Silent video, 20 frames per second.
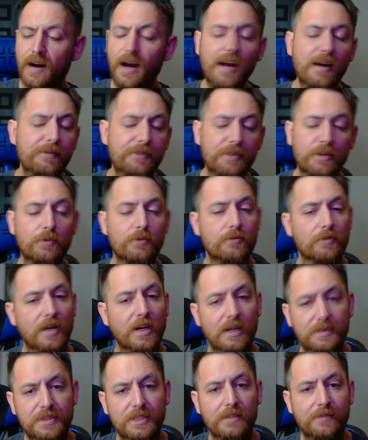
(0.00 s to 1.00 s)
have no
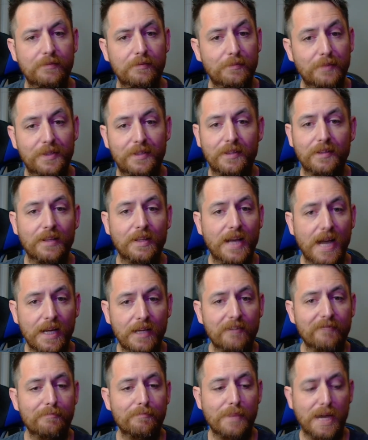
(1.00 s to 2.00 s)
gripes even with the
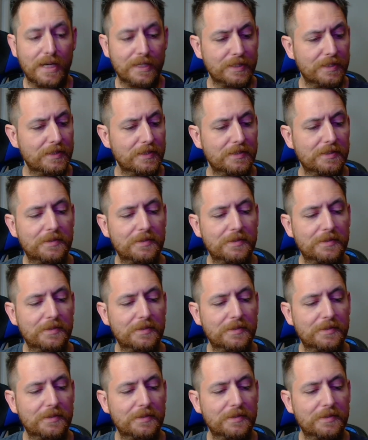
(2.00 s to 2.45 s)
lack of magnets.